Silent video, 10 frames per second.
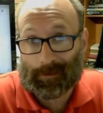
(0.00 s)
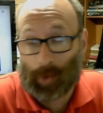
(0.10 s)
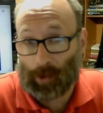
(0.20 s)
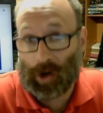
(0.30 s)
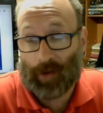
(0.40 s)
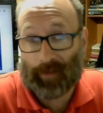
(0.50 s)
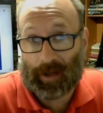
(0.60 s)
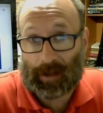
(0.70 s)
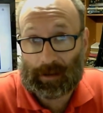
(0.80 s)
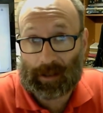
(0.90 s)

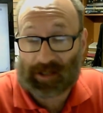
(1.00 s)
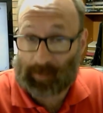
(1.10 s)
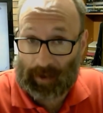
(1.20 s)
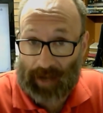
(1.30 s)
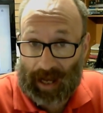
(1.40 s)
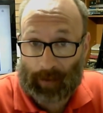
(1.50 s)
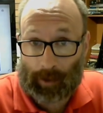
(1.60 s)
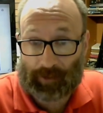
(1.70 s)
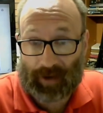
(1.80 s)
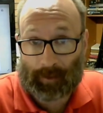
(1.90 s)
Moreover, it's been
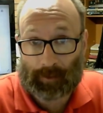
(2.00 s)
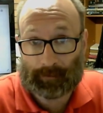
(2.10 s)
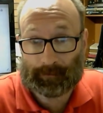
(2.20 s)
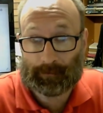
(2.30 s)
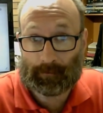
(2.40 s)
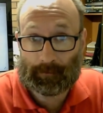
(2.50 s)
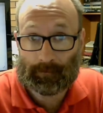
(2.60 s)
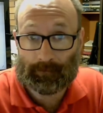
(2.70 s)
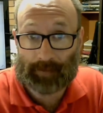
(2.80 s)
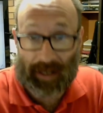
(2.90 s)
hardware trouble,
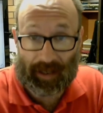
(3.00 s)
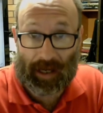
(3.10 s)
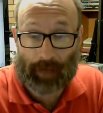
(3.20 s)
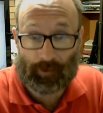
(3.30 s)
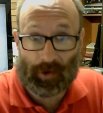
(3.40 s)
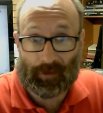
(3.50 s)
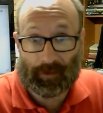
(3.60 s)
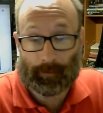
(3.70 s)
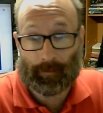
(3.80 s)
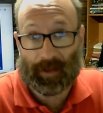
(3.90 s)
bad hard
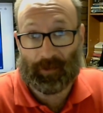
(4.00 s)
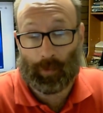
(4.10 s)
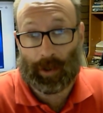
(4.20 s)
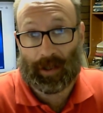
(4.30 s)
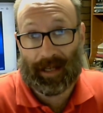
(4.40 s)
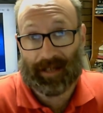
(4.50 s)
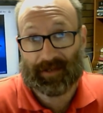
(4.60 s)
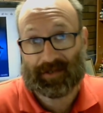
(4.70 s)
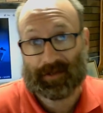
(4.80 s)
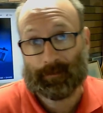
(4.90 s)
drives, as well
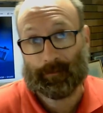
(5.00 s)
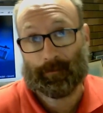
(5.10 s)
as